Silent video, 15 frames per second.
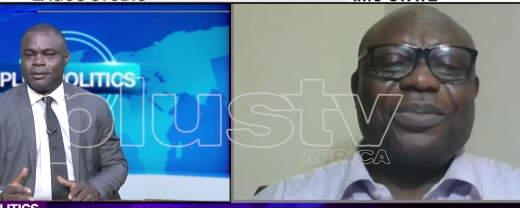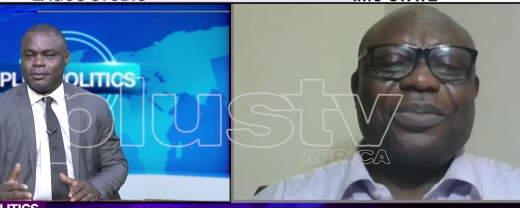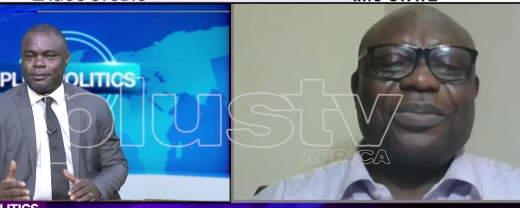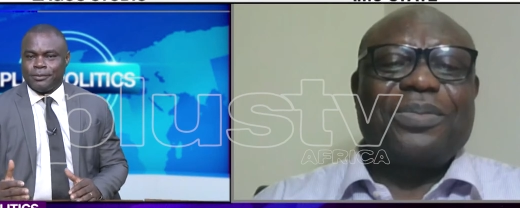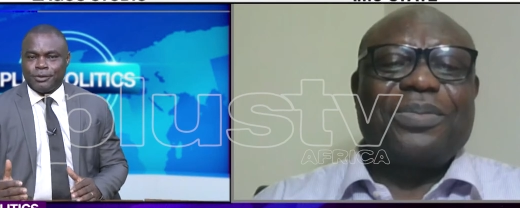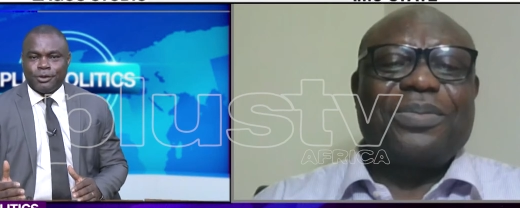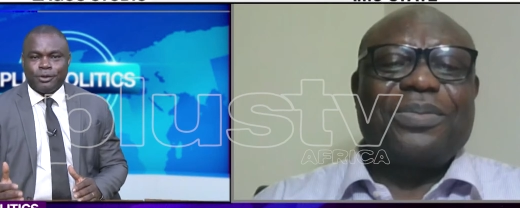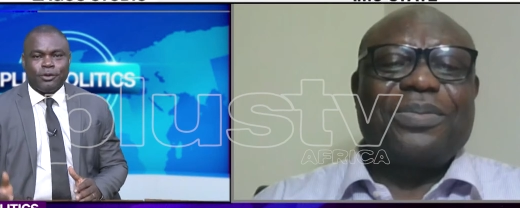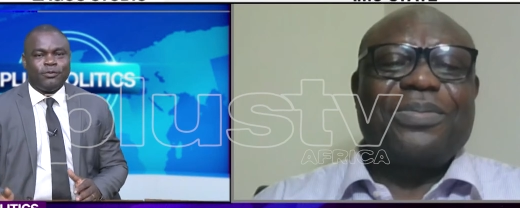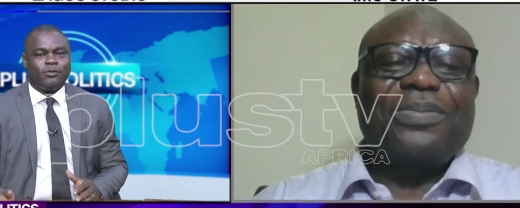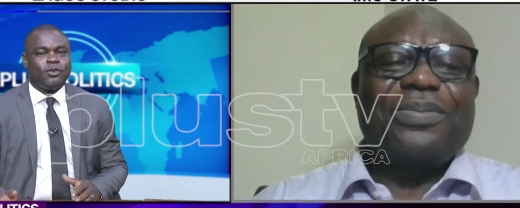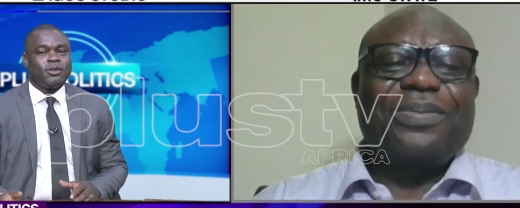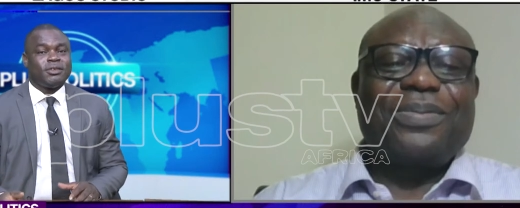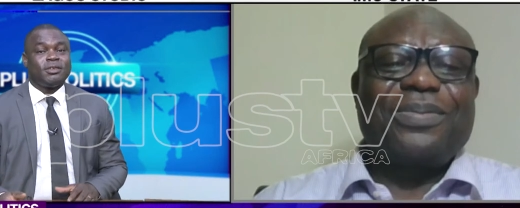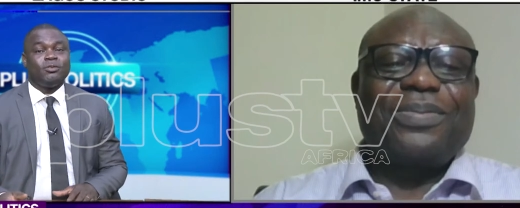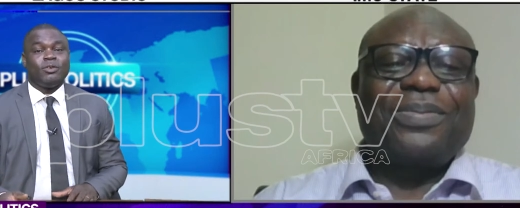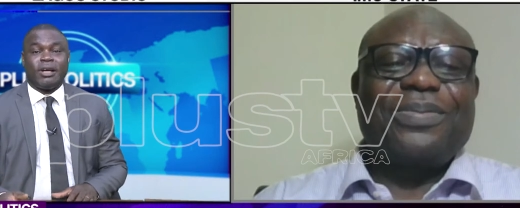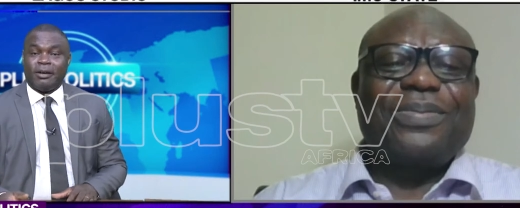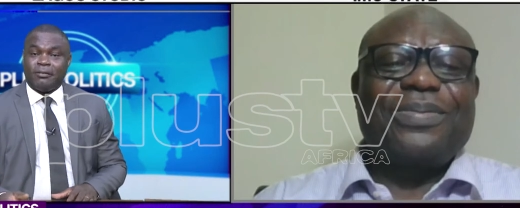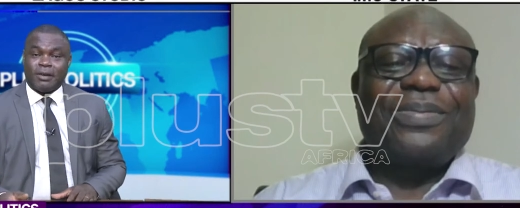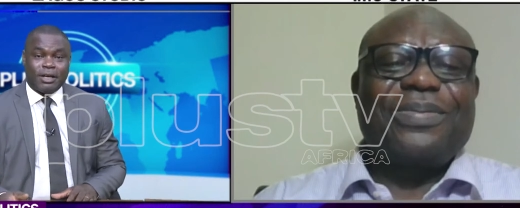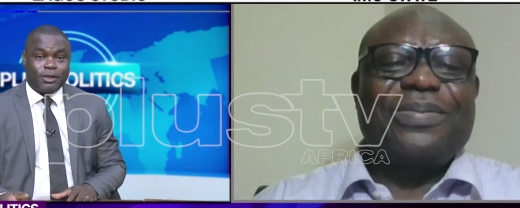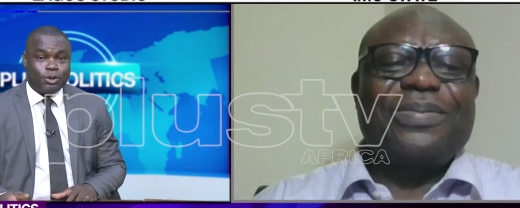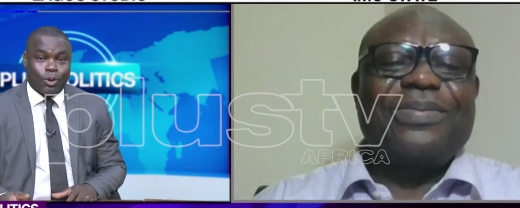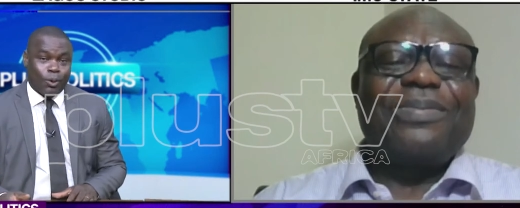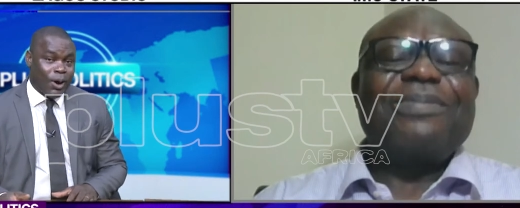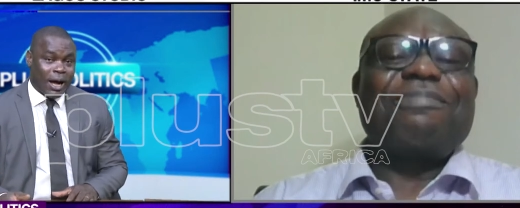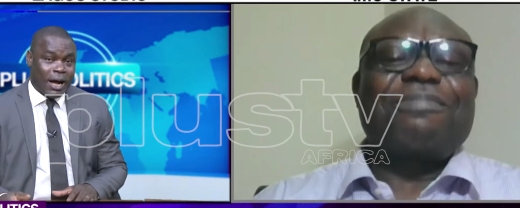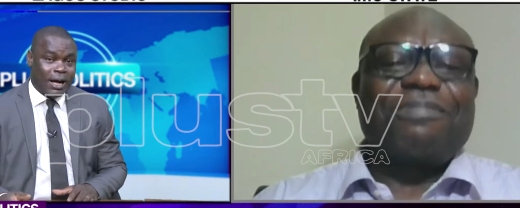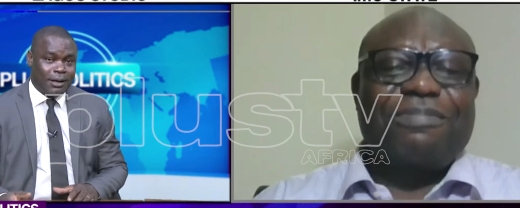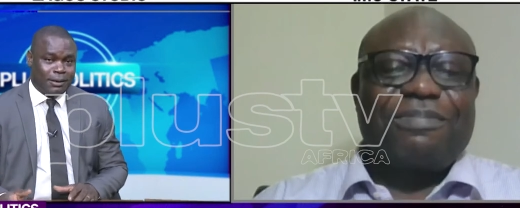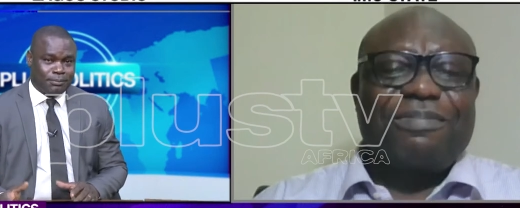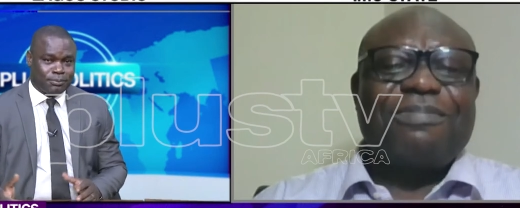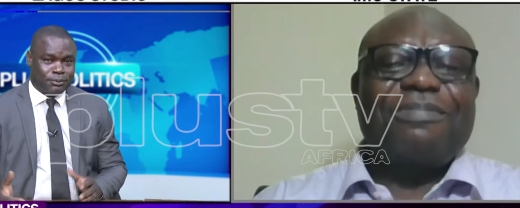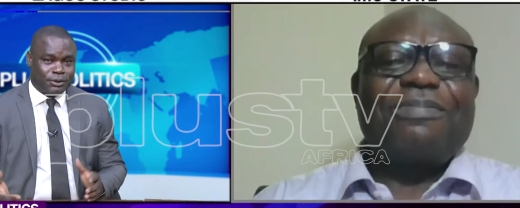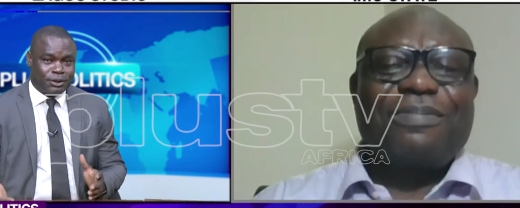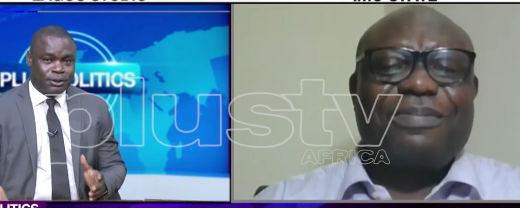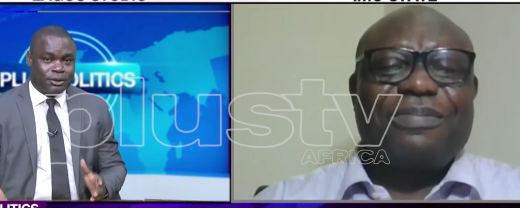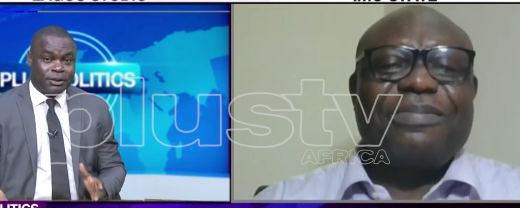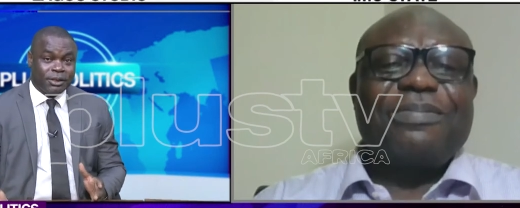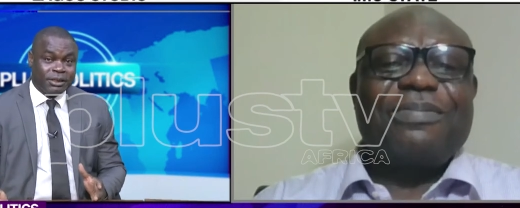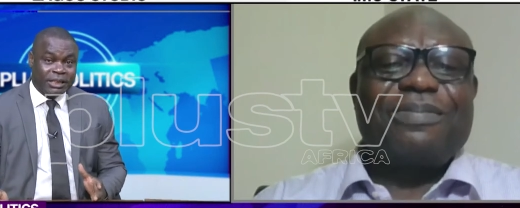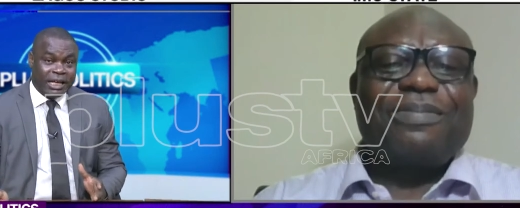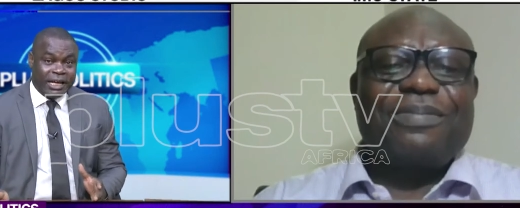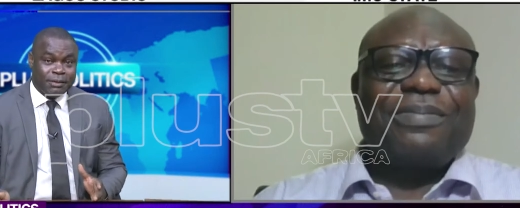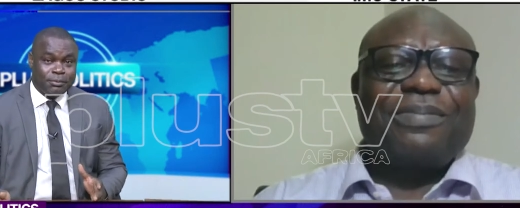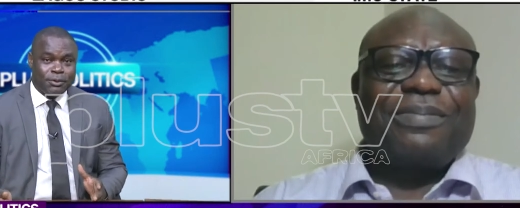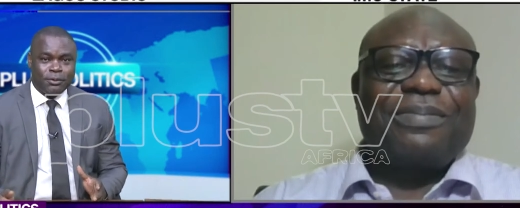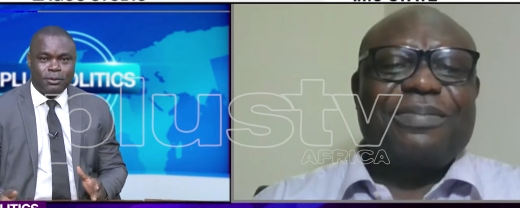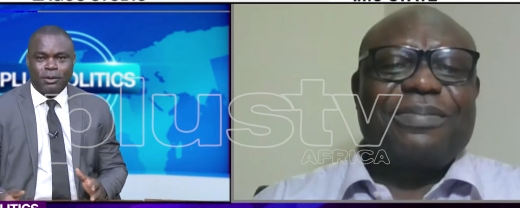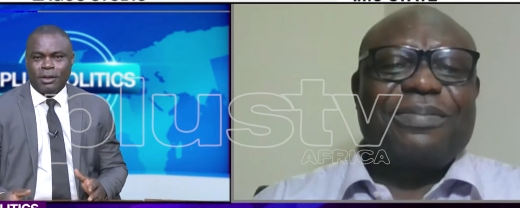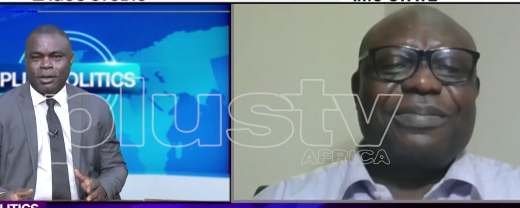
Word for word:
Speaker 1: you know, voting wherever you are, put it on the table.